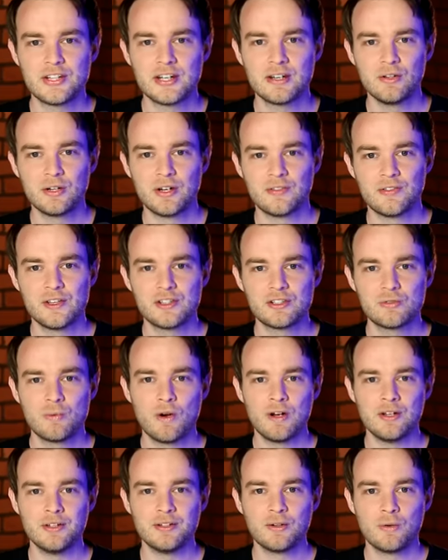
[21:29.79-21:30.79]
take a look at this
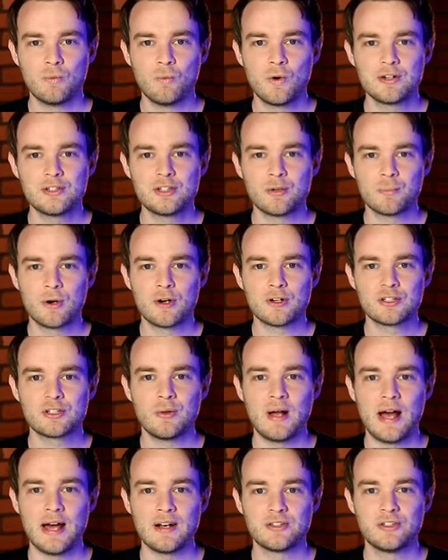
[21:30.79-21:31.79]
one. What is your
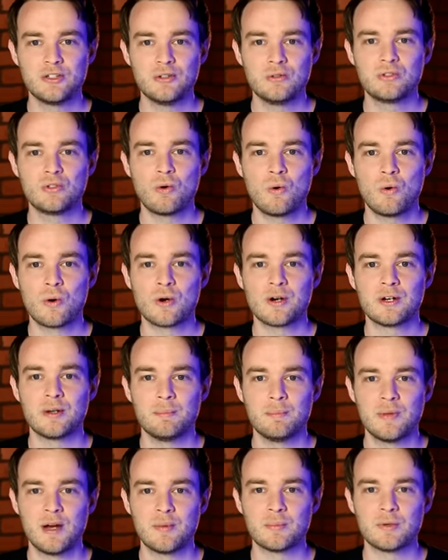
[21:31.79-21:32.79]
personal attitude
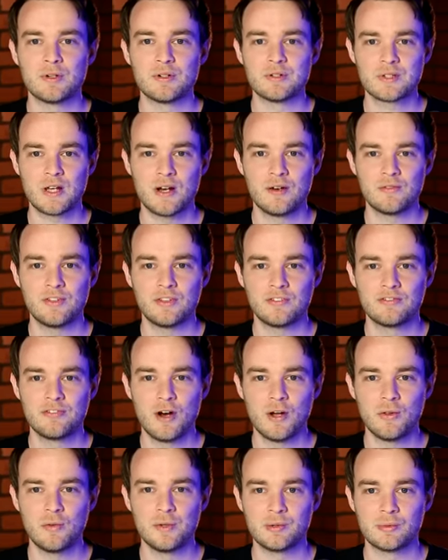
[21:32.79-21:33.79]
toward members of the
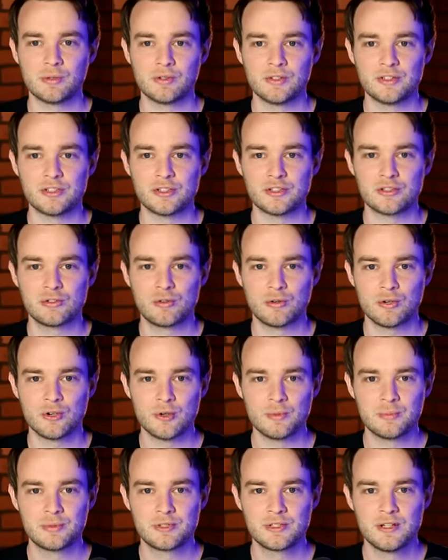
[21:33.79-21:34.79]
following religious
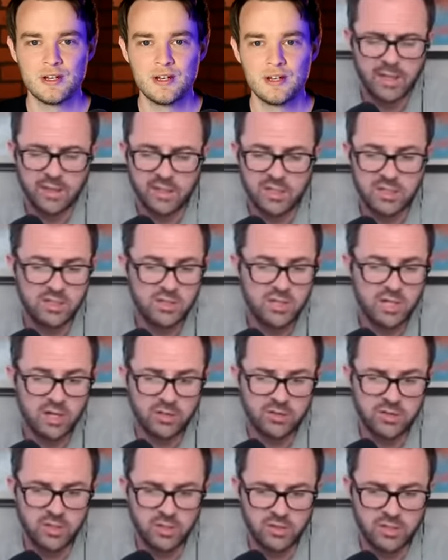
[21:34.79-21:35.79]
groups? This is
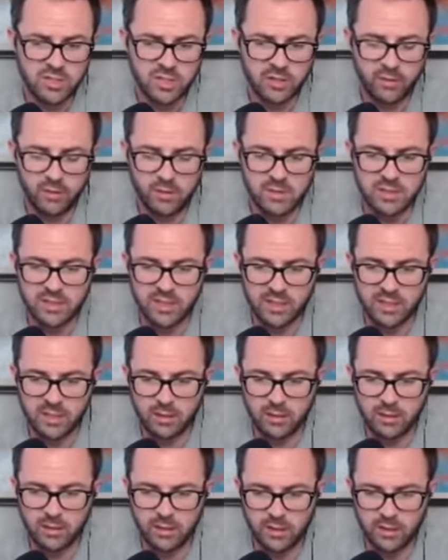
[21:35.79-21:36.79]
General Social Survey, which is like the
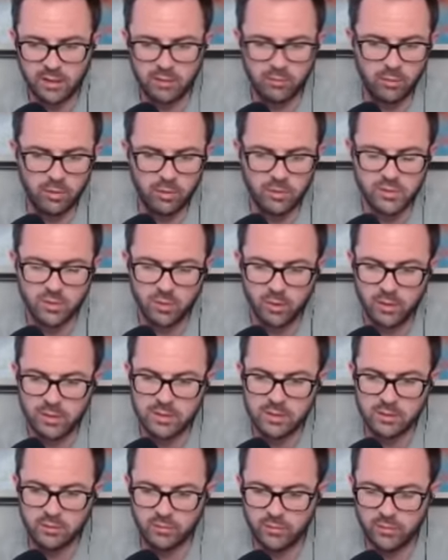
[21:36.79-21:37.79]
the, the Rolls
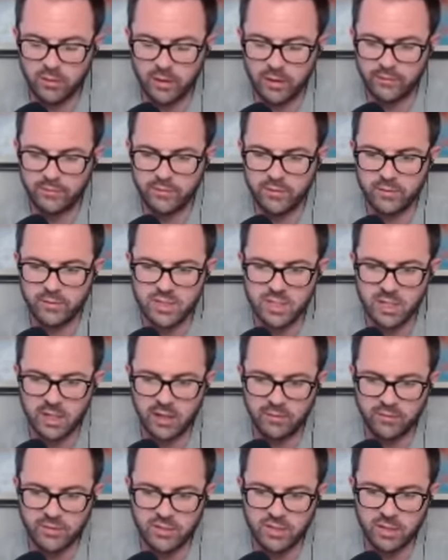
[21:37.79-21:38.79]
Royce of, of
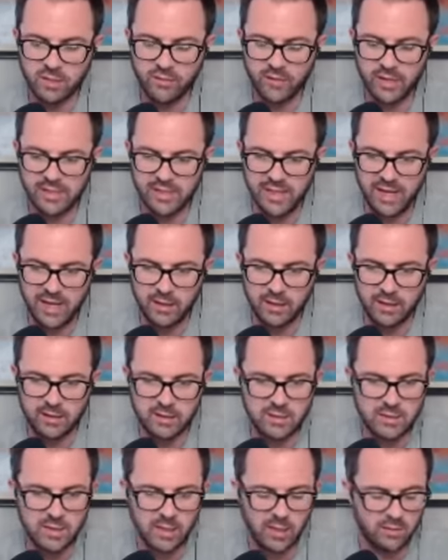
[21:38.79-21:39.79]
of survey data.
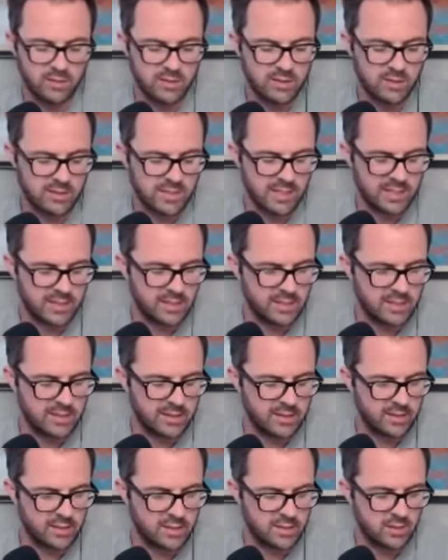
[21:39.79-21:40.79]
It's done since
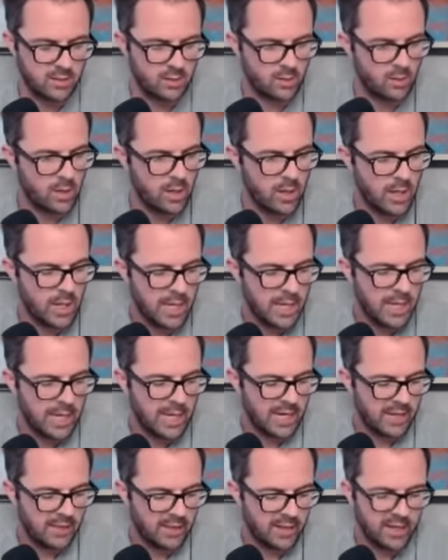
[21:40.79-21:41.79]
1972,
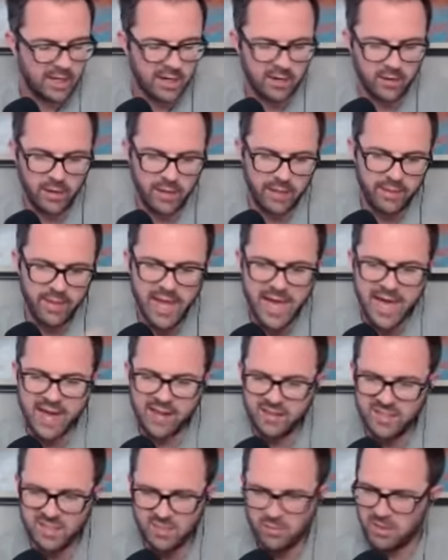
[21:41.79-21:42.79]
and they kind of they
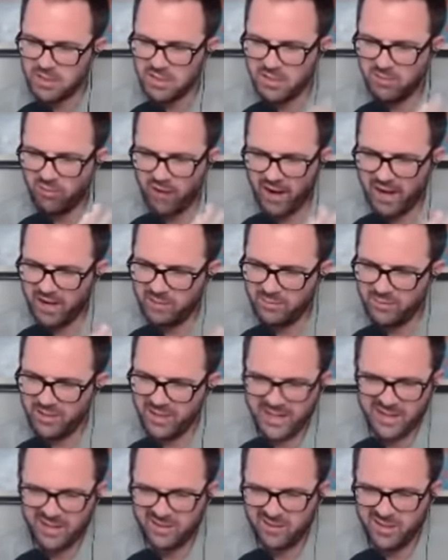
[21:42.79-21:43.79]
added this question
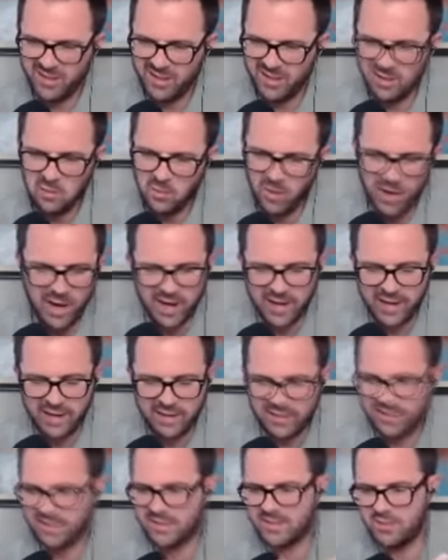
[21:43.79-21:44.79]
randomly. I don't really know why
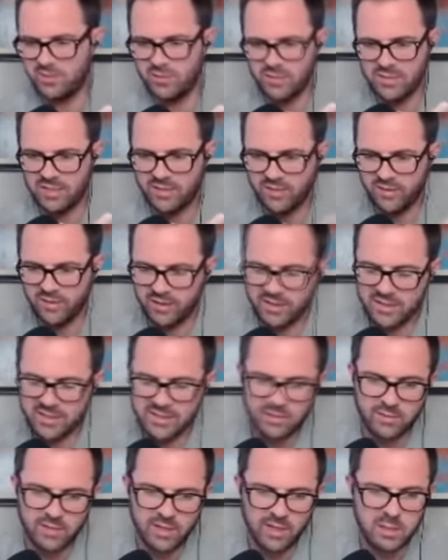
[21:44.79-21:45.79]
they just do stuff like this
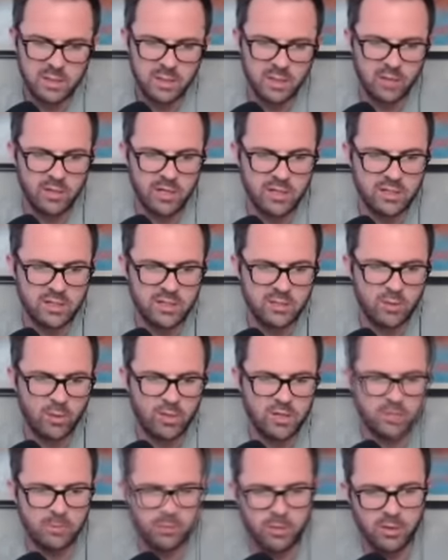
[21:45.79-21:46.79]
sometimes. But the question is, what
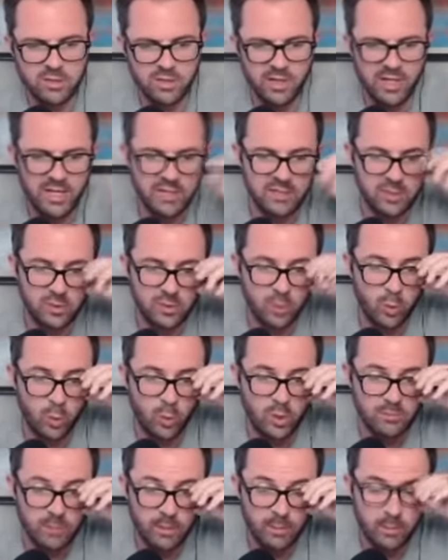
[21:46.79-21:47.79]
is your personal attitude
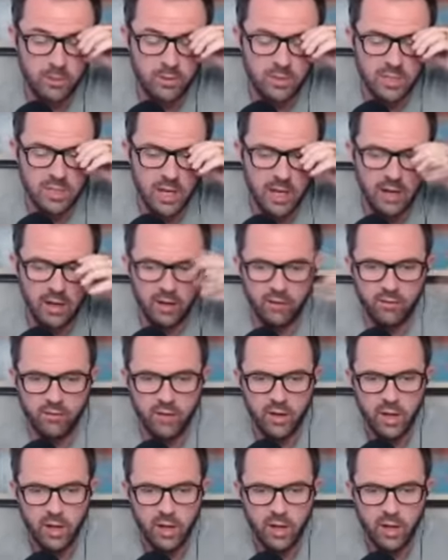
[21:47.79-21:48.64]
towards members of